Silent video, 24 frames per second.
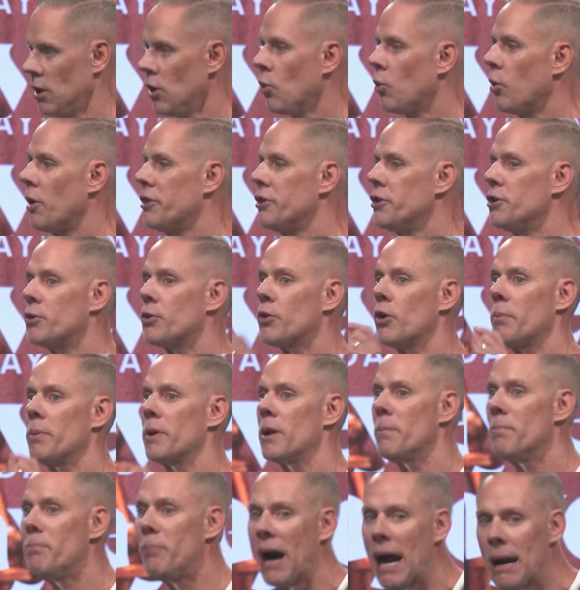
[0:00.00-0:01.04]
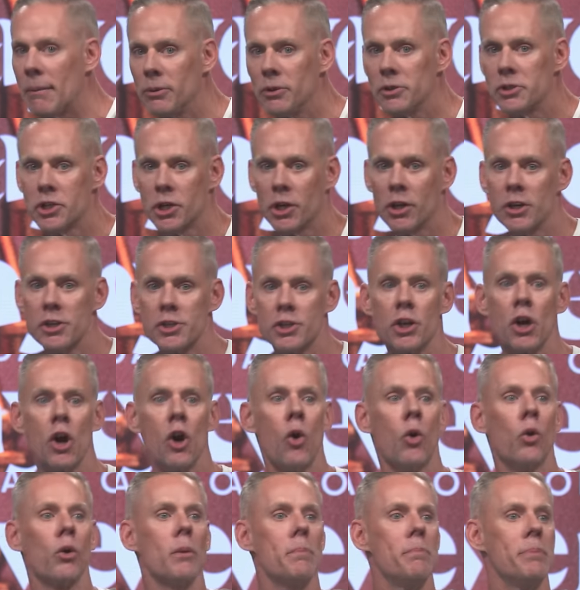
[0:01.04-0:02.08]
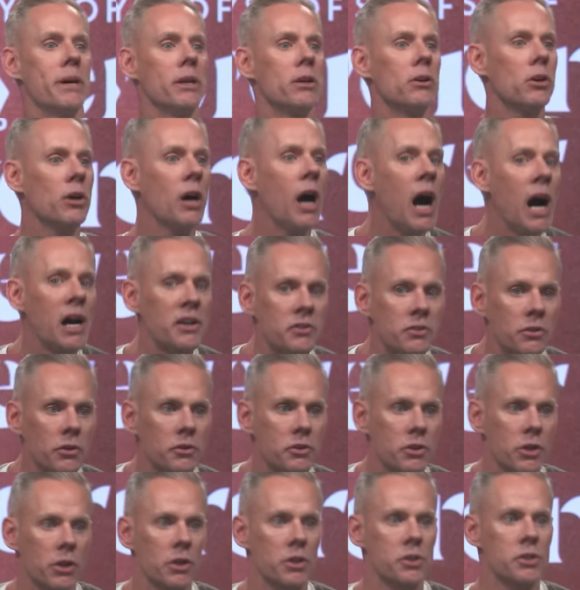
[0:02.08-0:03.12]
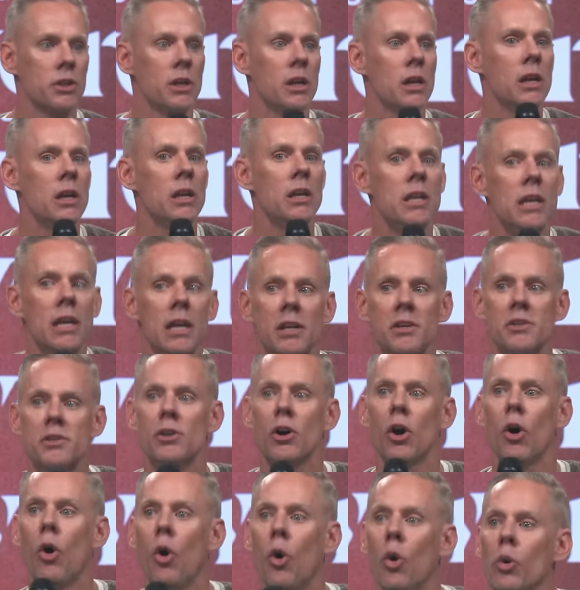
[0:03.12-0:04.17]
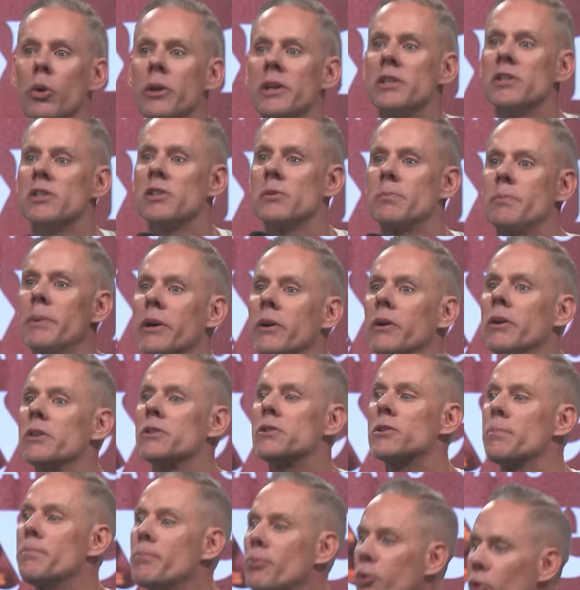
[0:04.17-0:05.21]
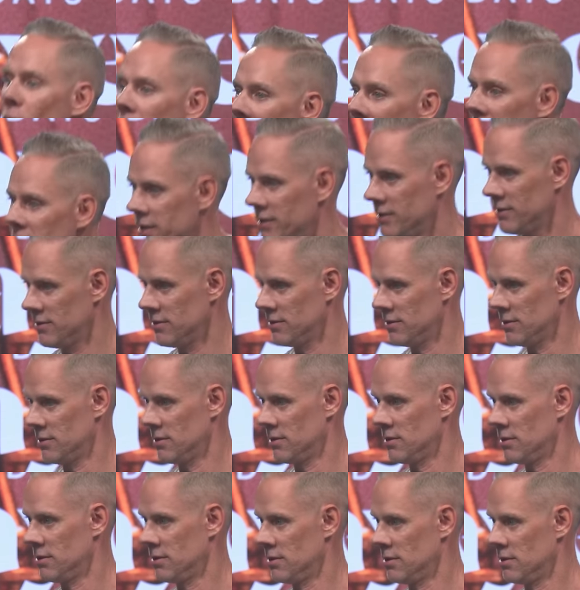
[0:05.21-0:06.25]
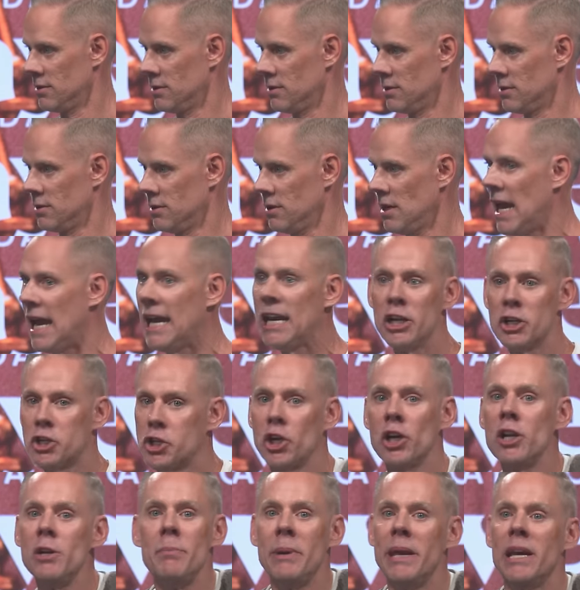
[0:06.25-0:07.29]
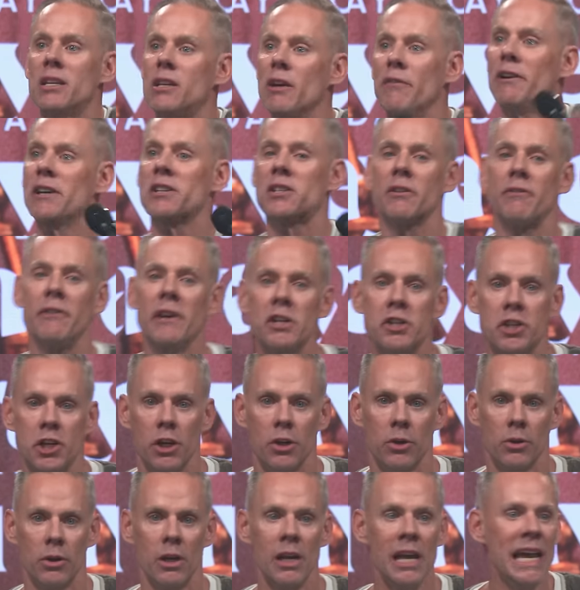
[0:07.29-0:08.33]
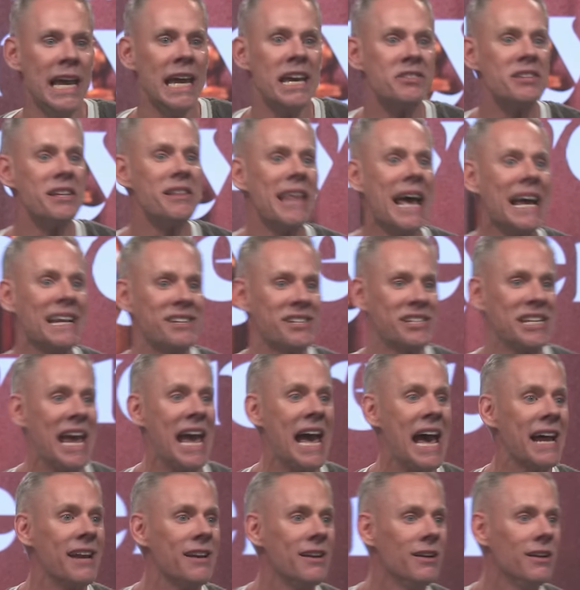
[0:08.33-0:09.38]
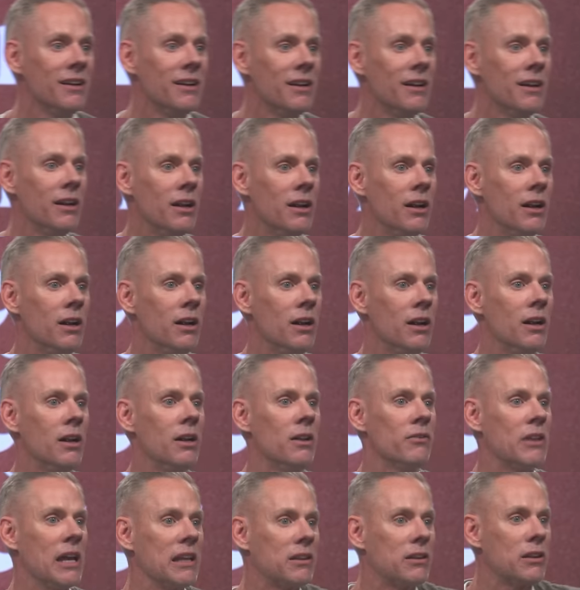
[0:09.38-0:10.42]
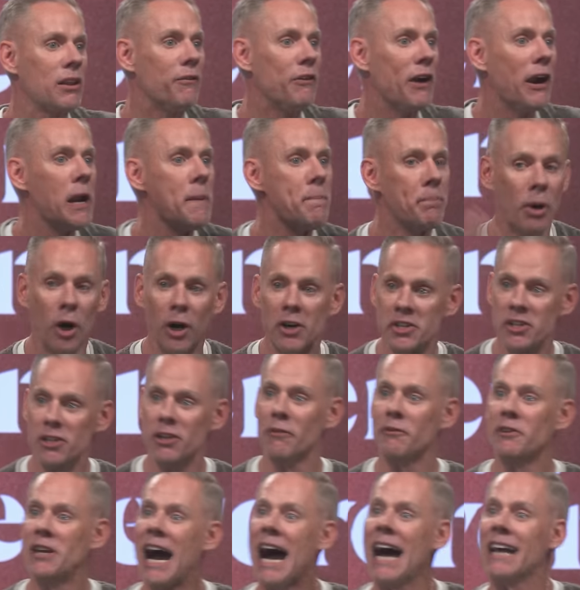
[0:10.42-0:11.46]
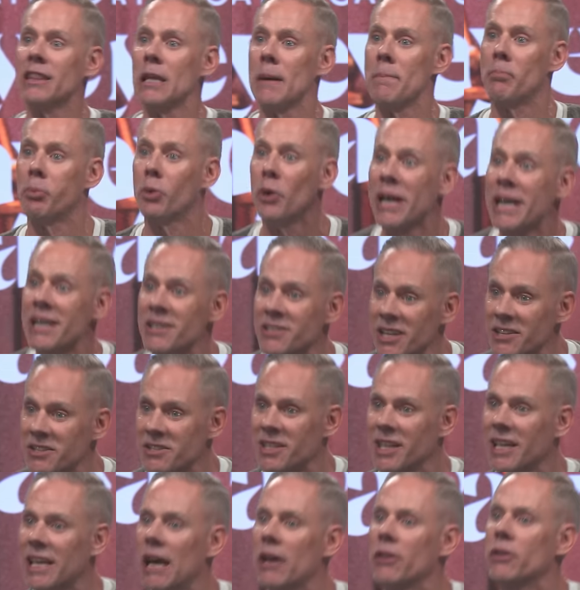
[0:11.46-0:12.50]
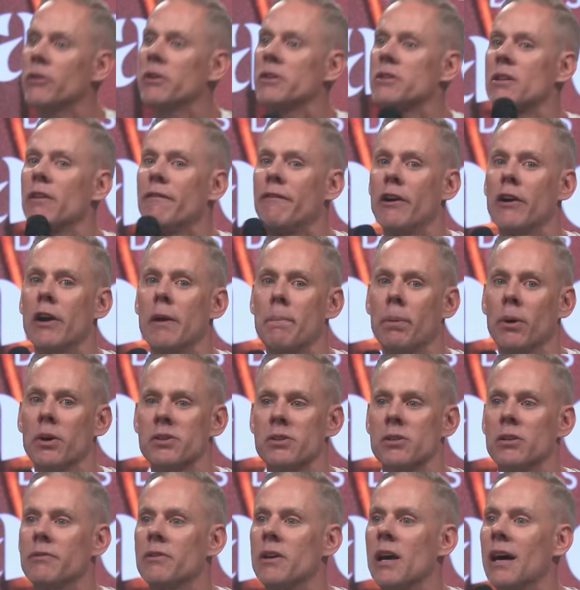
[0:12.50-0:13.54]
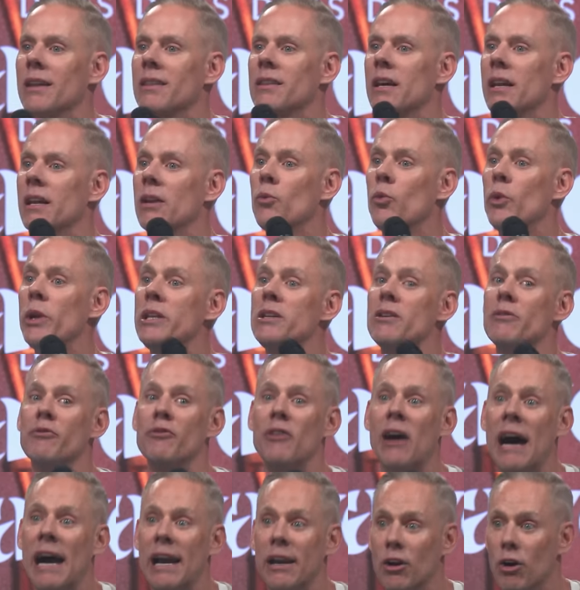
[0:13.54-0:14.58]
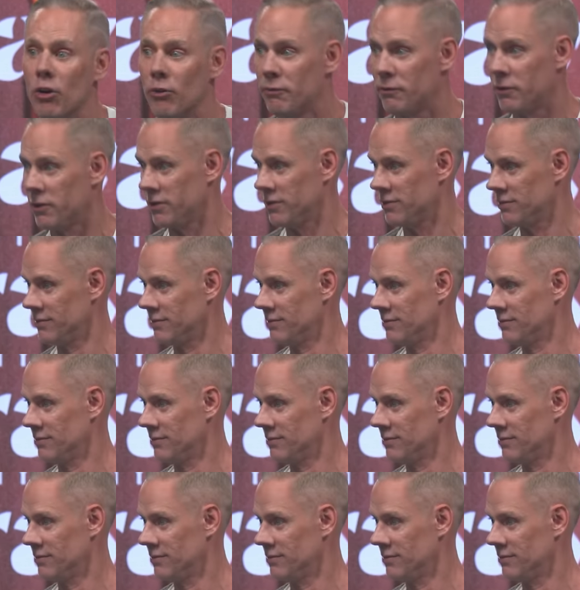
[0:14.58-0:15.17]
whether you grew up in a Bible church or a Pentecostal church, needs the Holy Spirit to pray. And it shouldn't be a divisive issue. Isn't that sad? that the very person of God that brings us together is the very person of God that we divide over.